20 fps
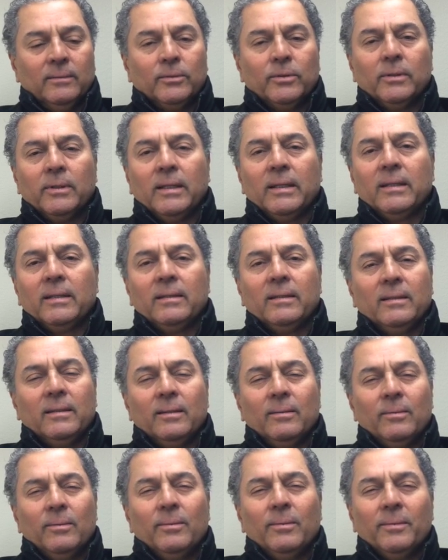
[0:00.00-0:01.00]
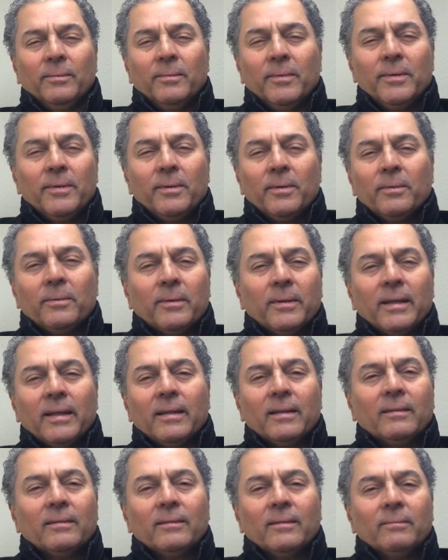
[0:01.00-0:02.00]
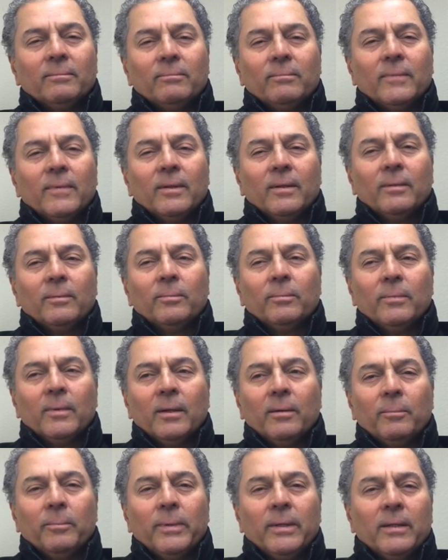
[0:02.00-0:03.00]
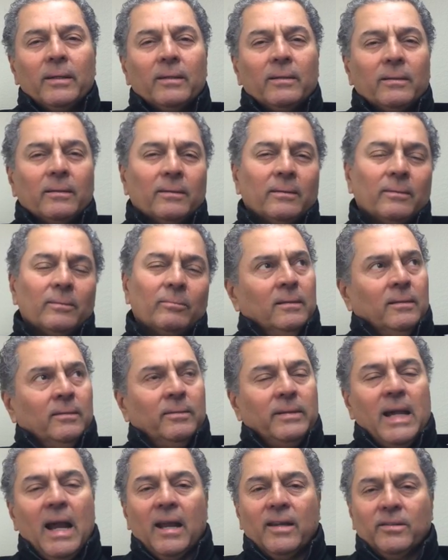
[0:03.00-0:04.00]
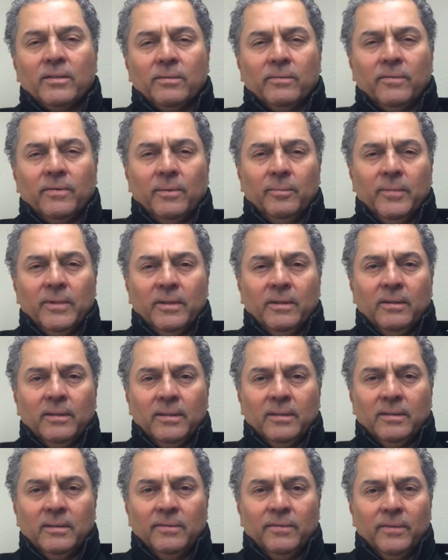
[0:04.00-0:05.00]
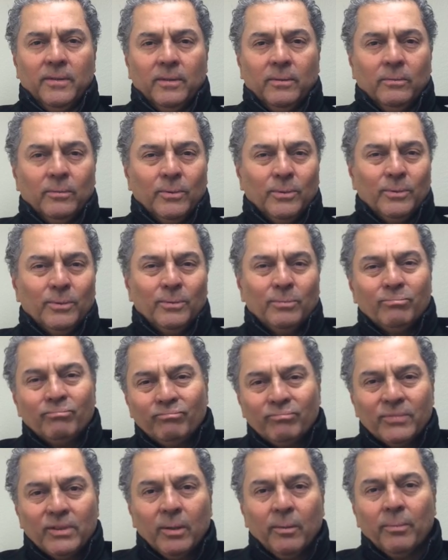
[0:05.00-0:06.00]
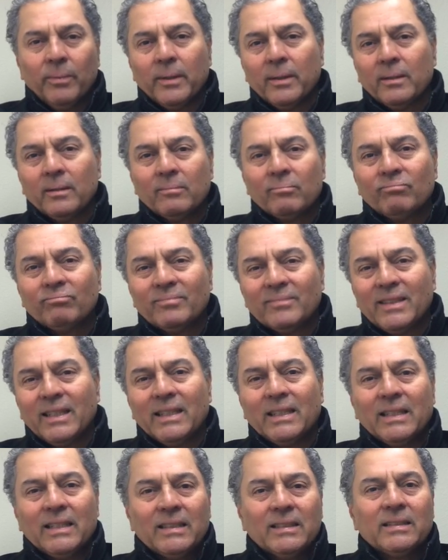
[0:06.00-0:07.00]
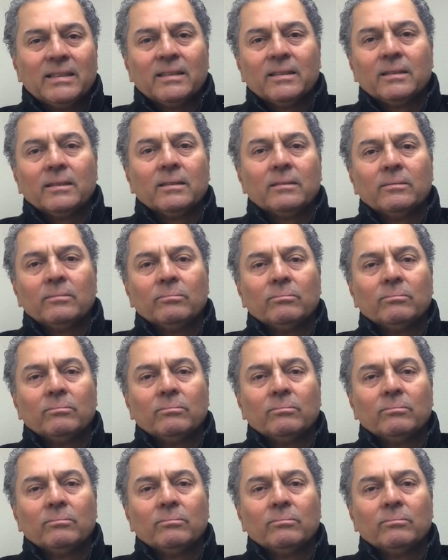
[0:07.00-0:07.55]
Today, you don't get a big reaction from the audience if you don't do something at least